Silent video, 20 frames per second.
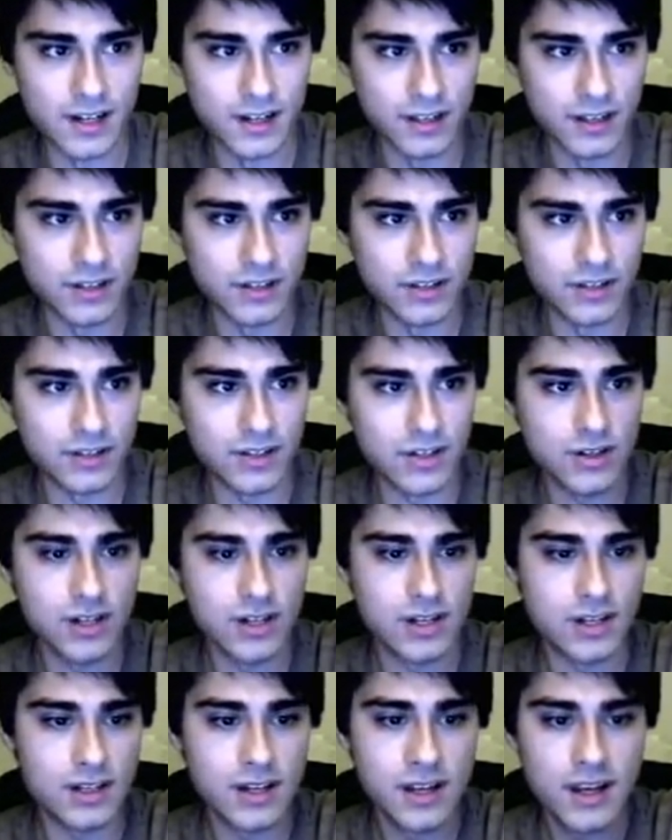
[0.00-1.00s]
You can
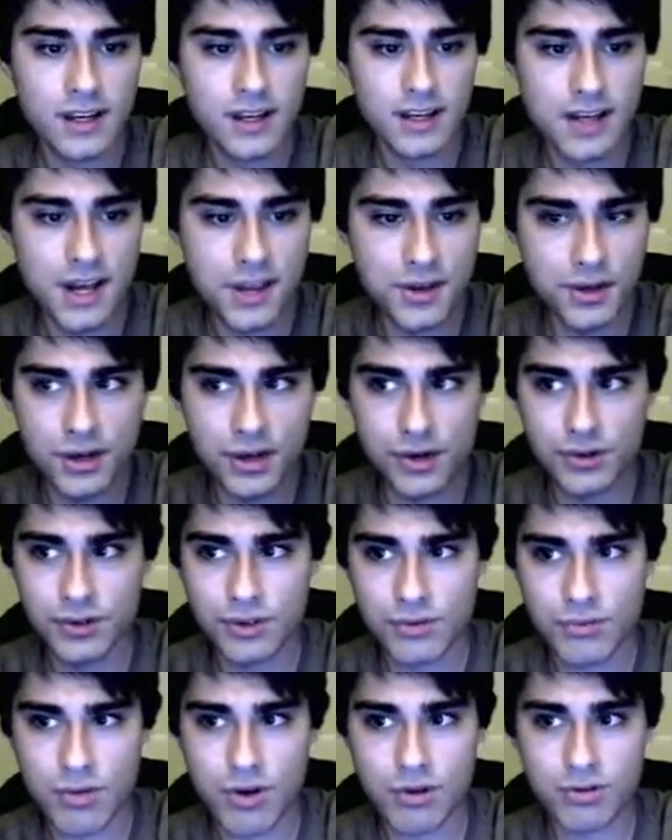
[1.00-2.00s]
either go to the
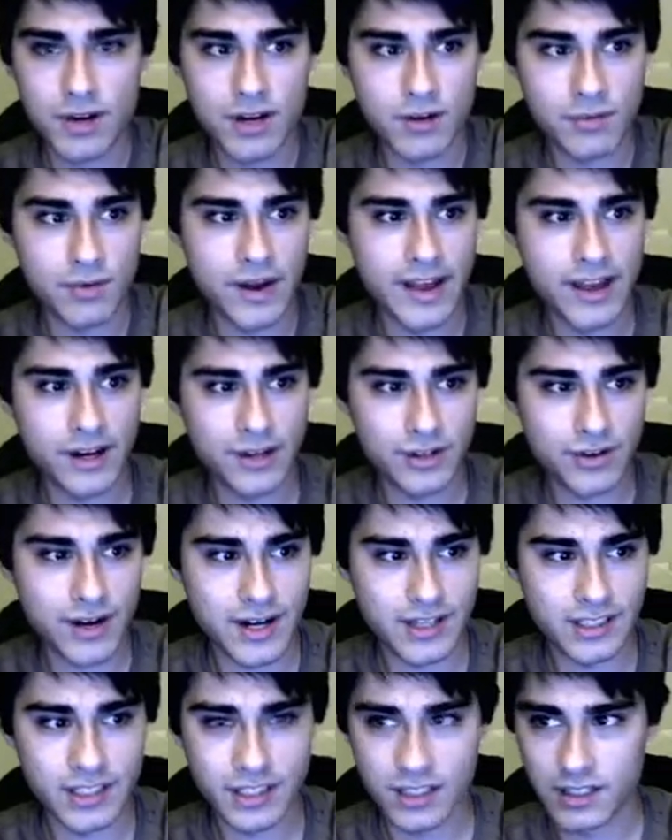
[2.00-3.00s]
wall right away or try to
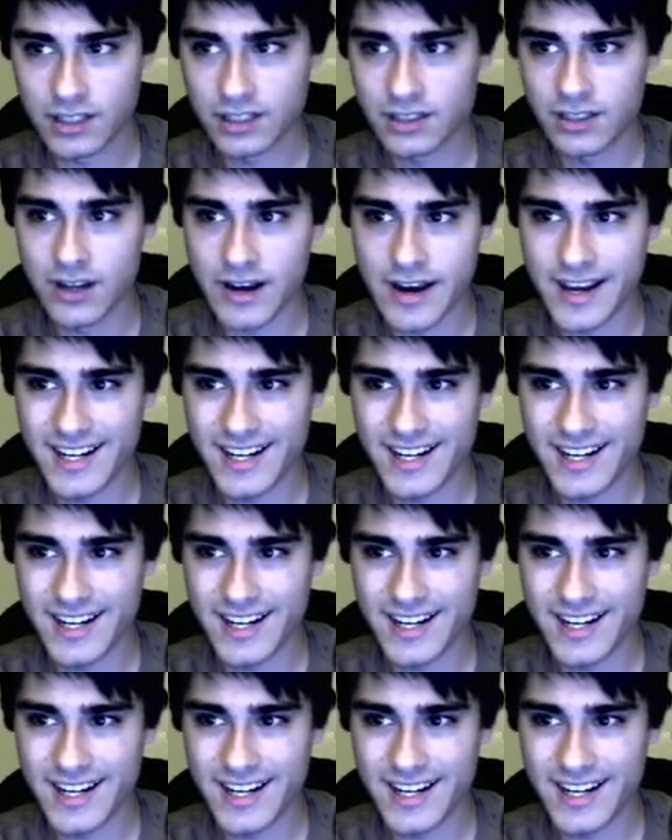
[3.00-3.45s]
take a good line.